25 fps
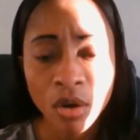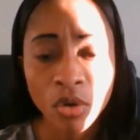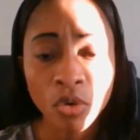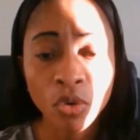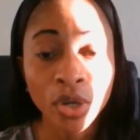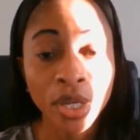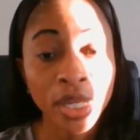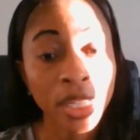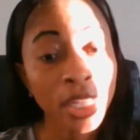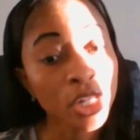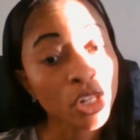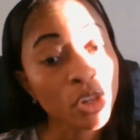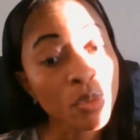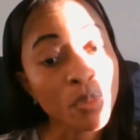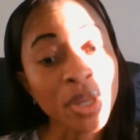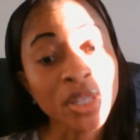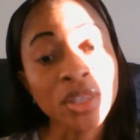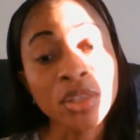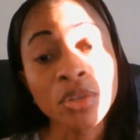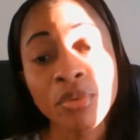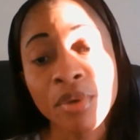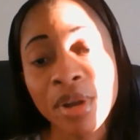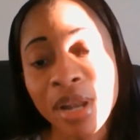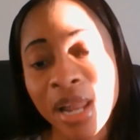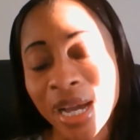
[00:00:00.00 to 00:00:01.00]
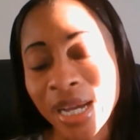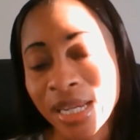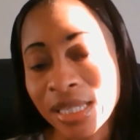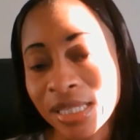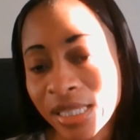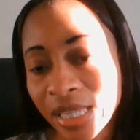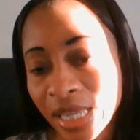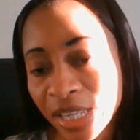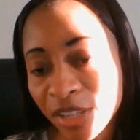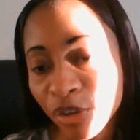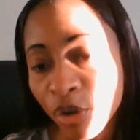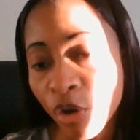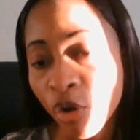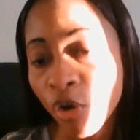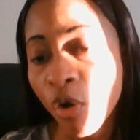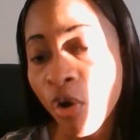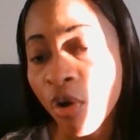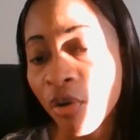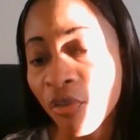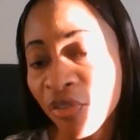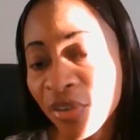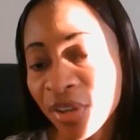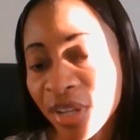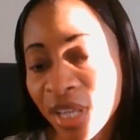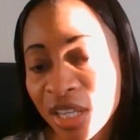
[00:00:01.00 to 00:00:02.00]
Okay, number 3, like I said, your
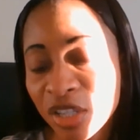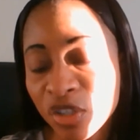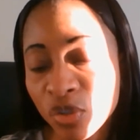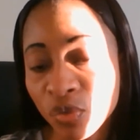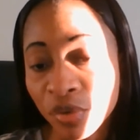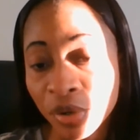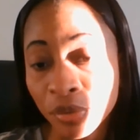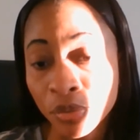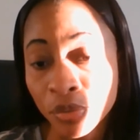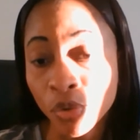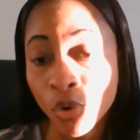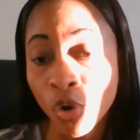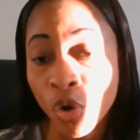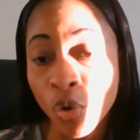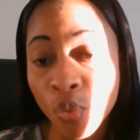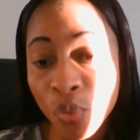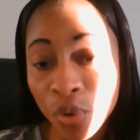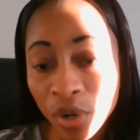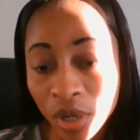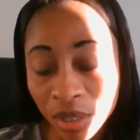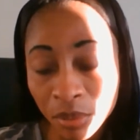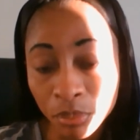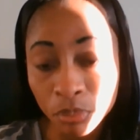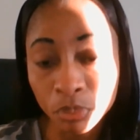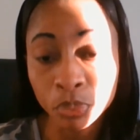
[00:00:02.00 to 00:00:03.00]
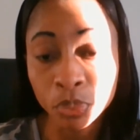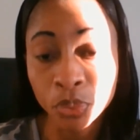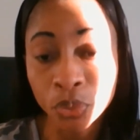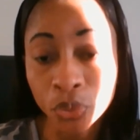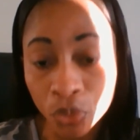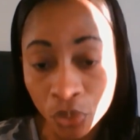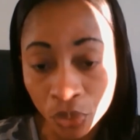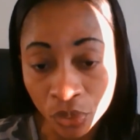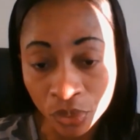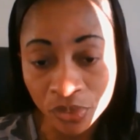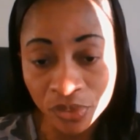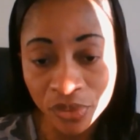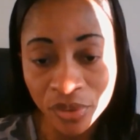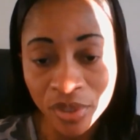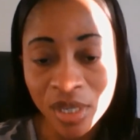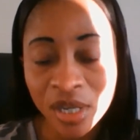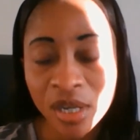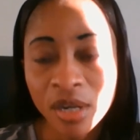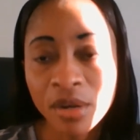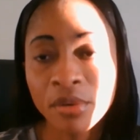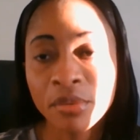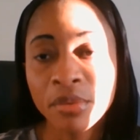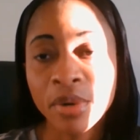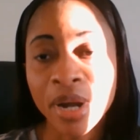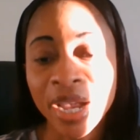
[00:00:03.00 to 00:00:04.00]
confidence overall will improve,
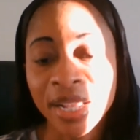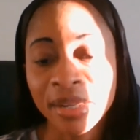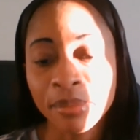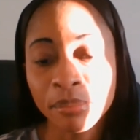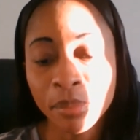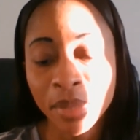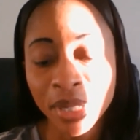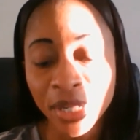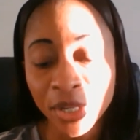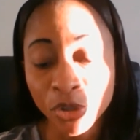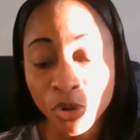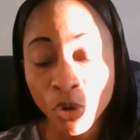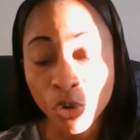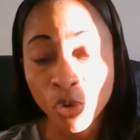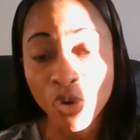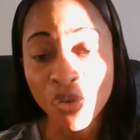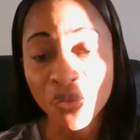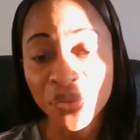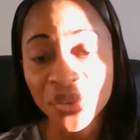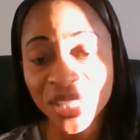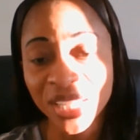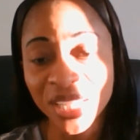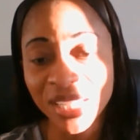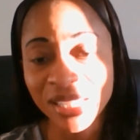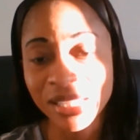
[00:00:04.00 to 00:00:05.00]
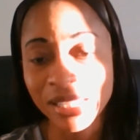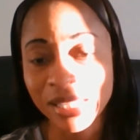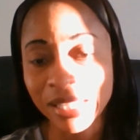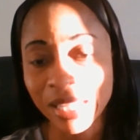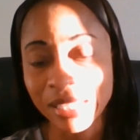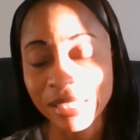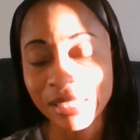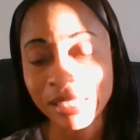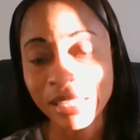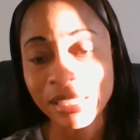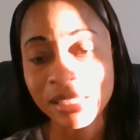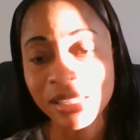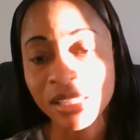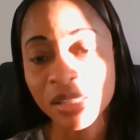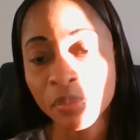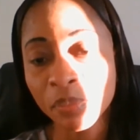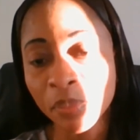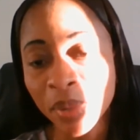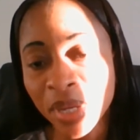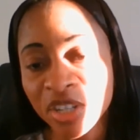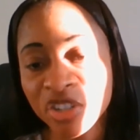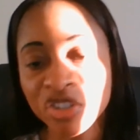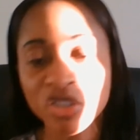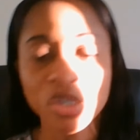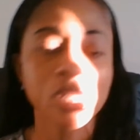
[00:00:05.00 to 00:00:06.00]
right? Meaning your confidence in assessing
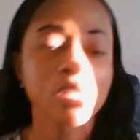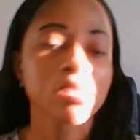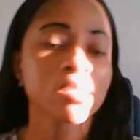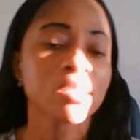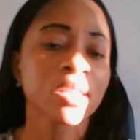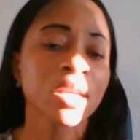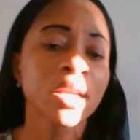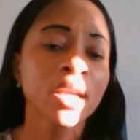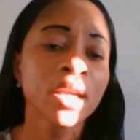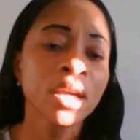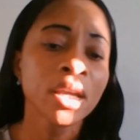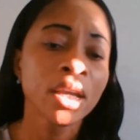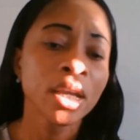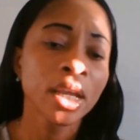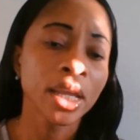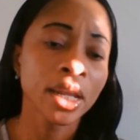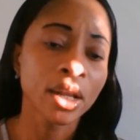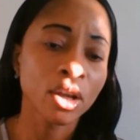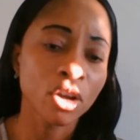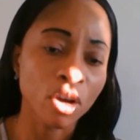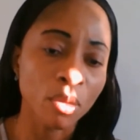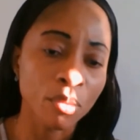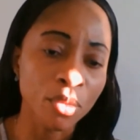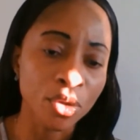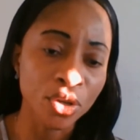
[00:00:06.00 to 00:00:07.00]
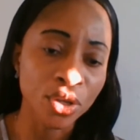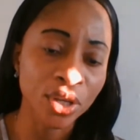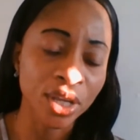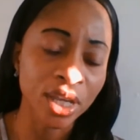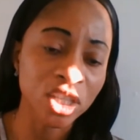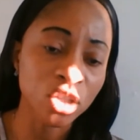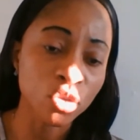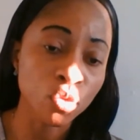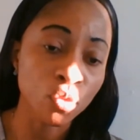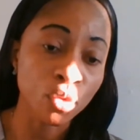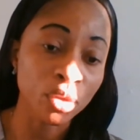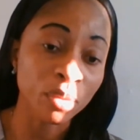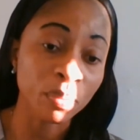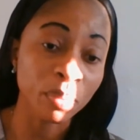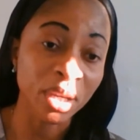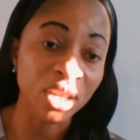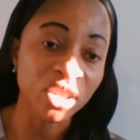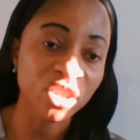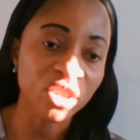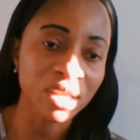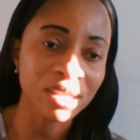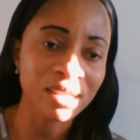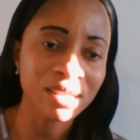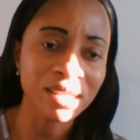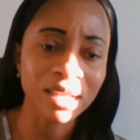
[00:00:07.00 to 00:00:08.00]
patients, in communicating with
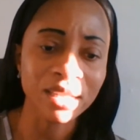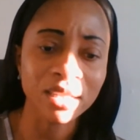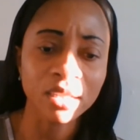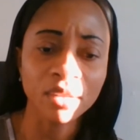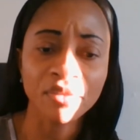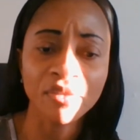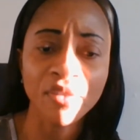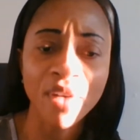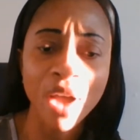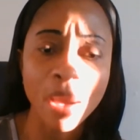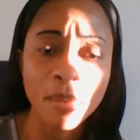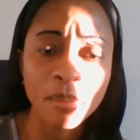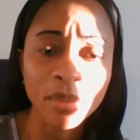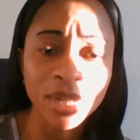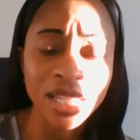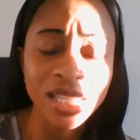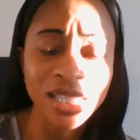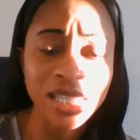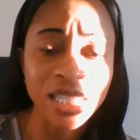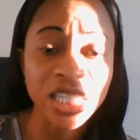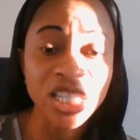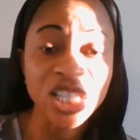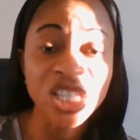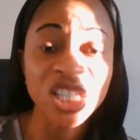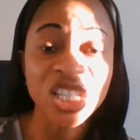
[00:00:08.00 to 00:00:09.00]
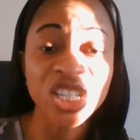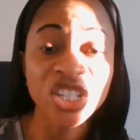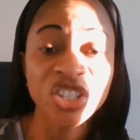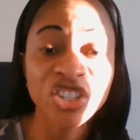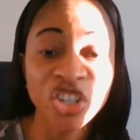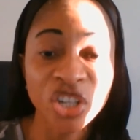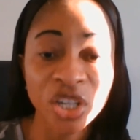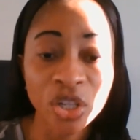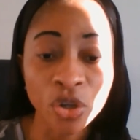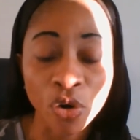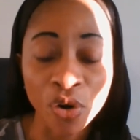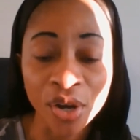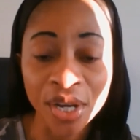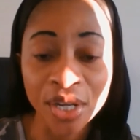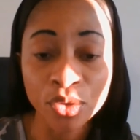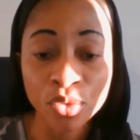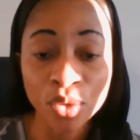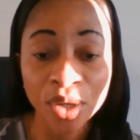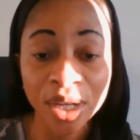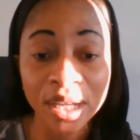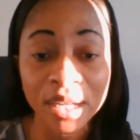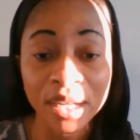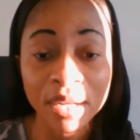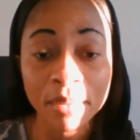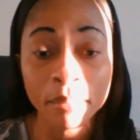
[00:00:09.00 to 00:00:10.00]
patients and their families, in teaching or
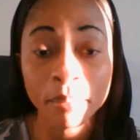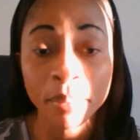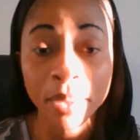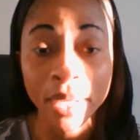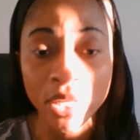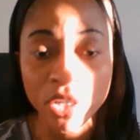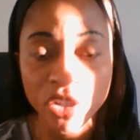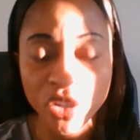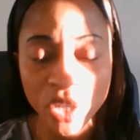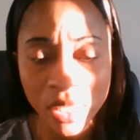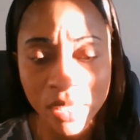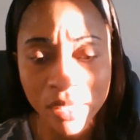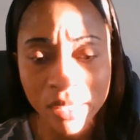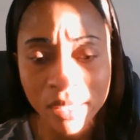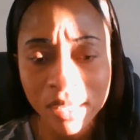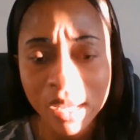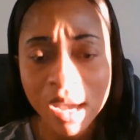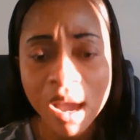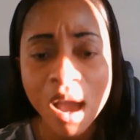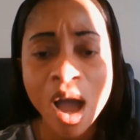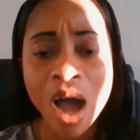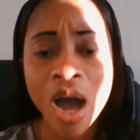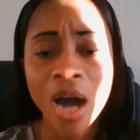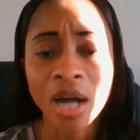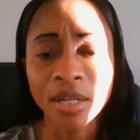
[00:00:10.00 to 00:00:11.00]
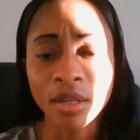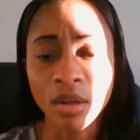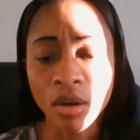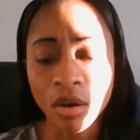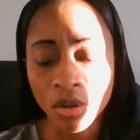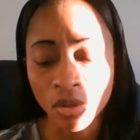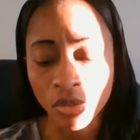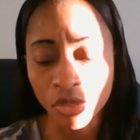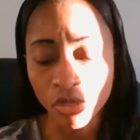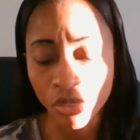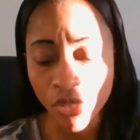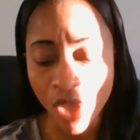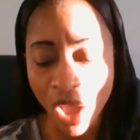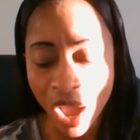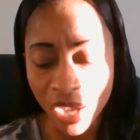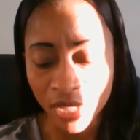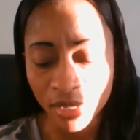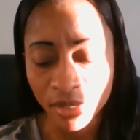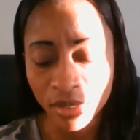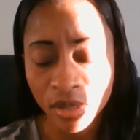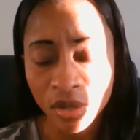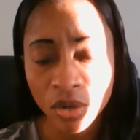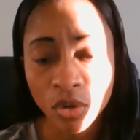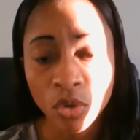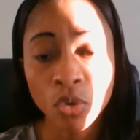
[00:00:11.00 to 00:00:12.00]
educating patients and all
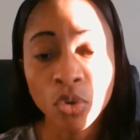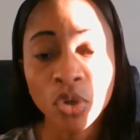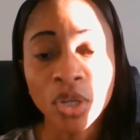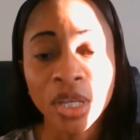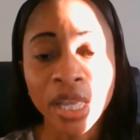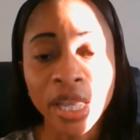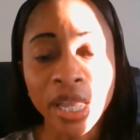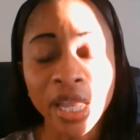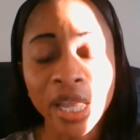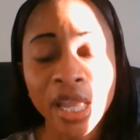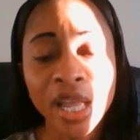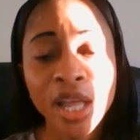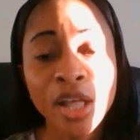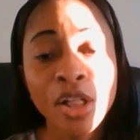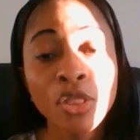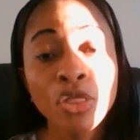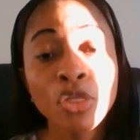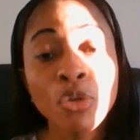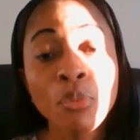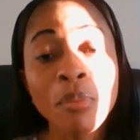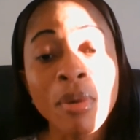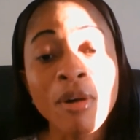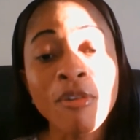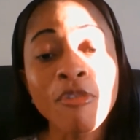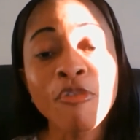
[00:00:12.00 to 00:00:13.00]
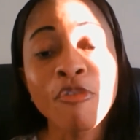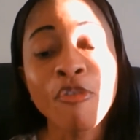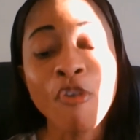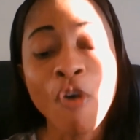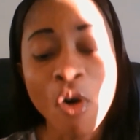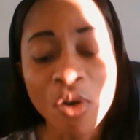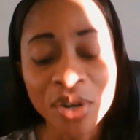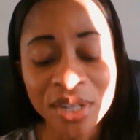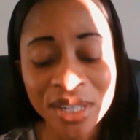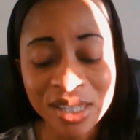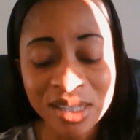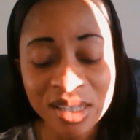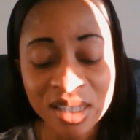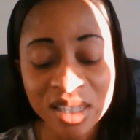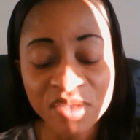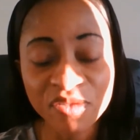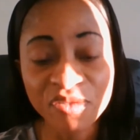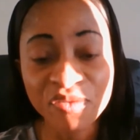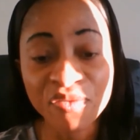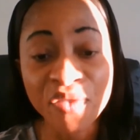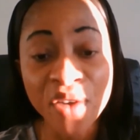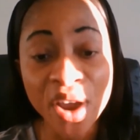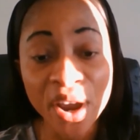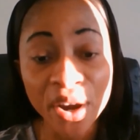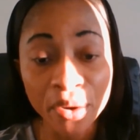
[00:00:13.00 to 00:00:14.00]
that. Okay, number 4, this is
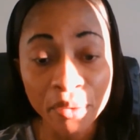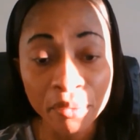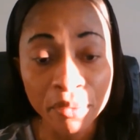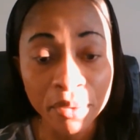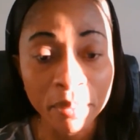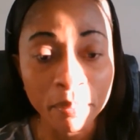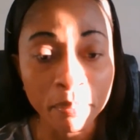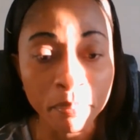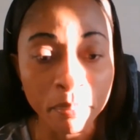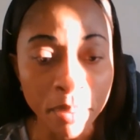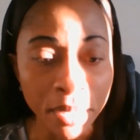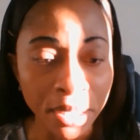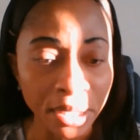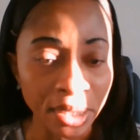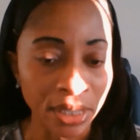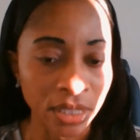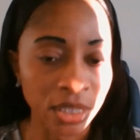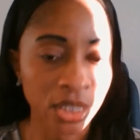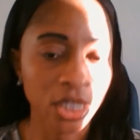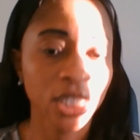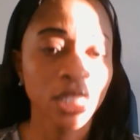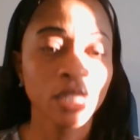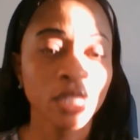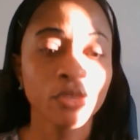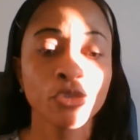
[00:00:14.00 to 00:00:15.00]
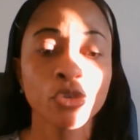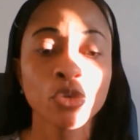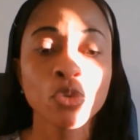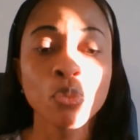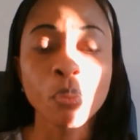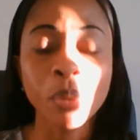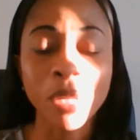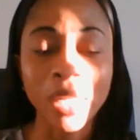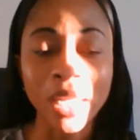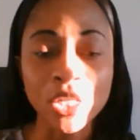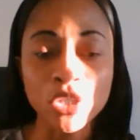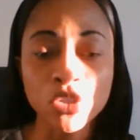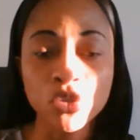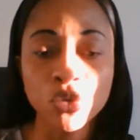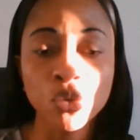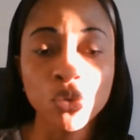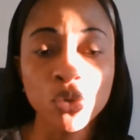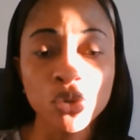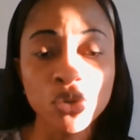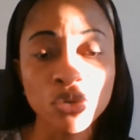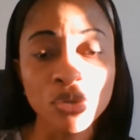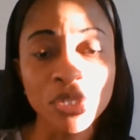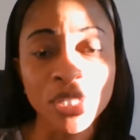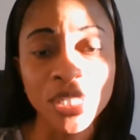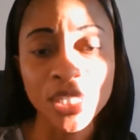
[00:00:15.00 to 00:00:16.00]
very big if you plan to
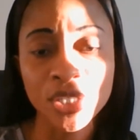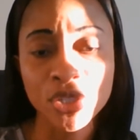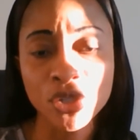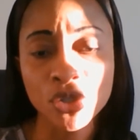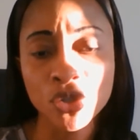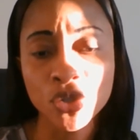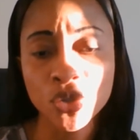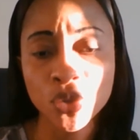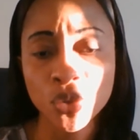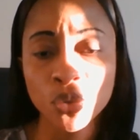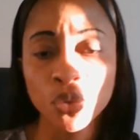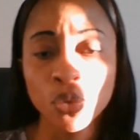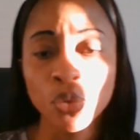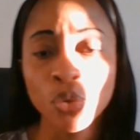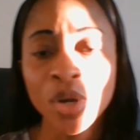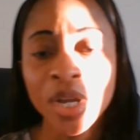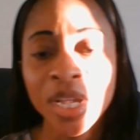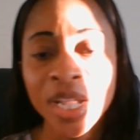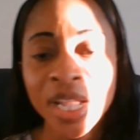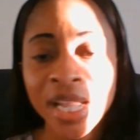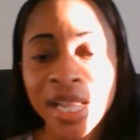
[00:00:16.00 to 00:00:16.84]
go to nursing school.